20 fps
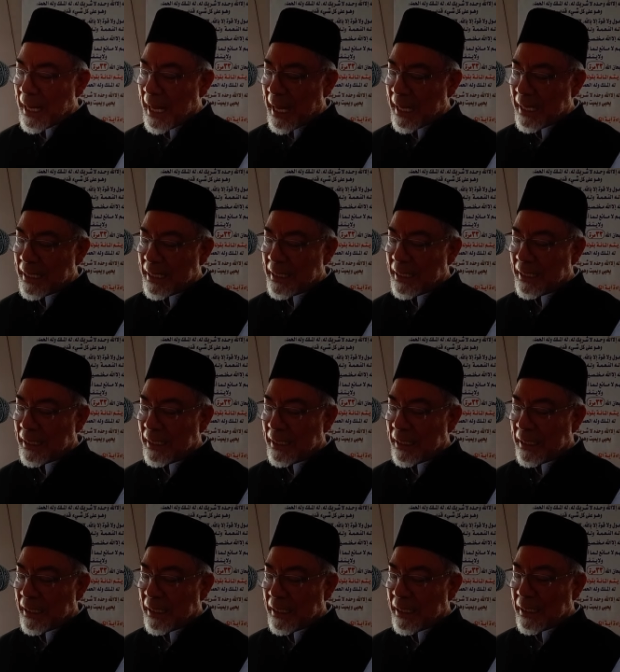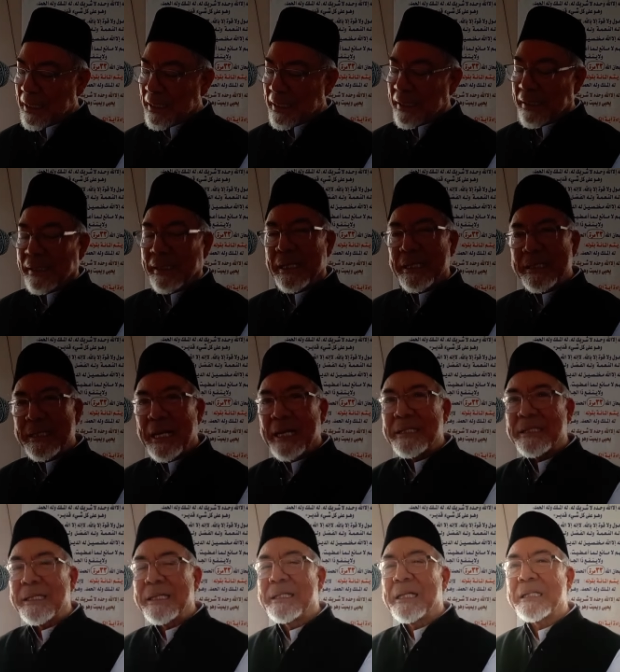And he
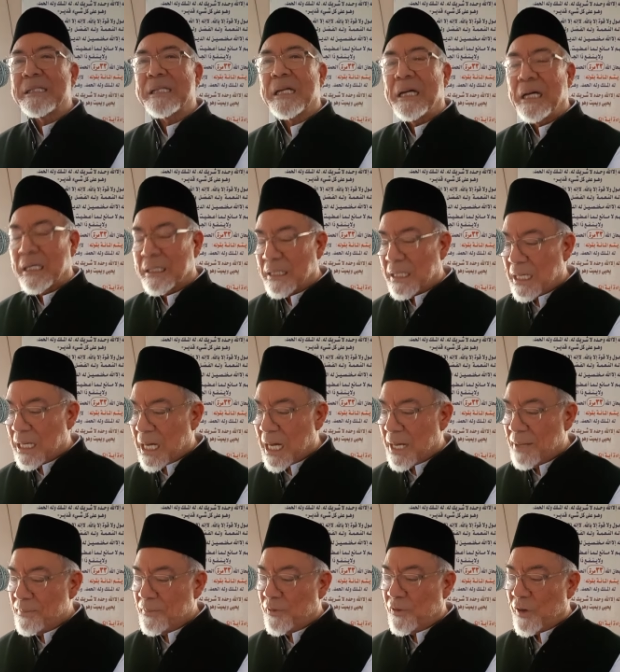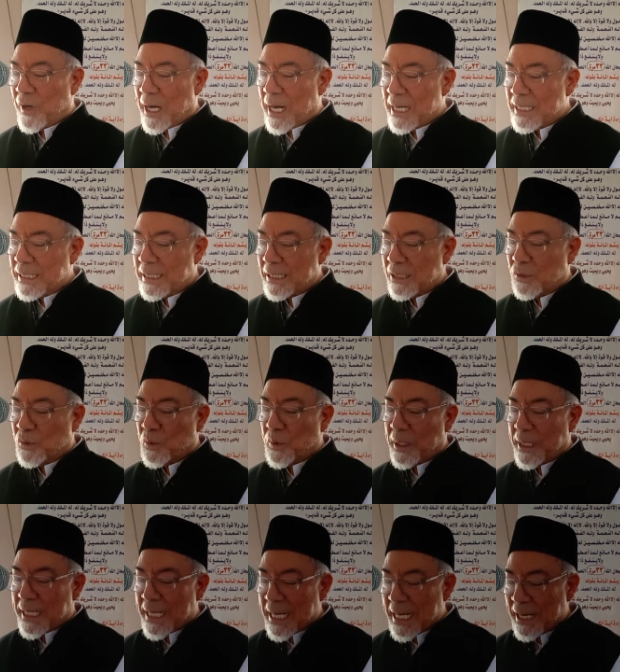says it is haram for us to
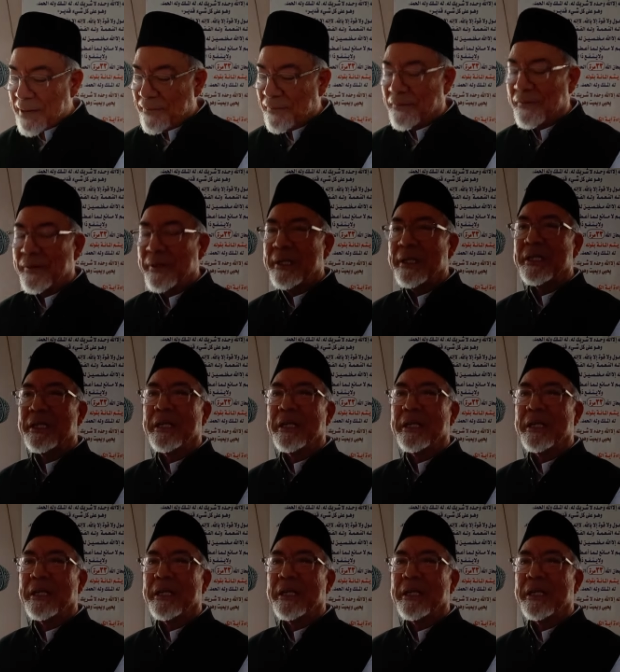leave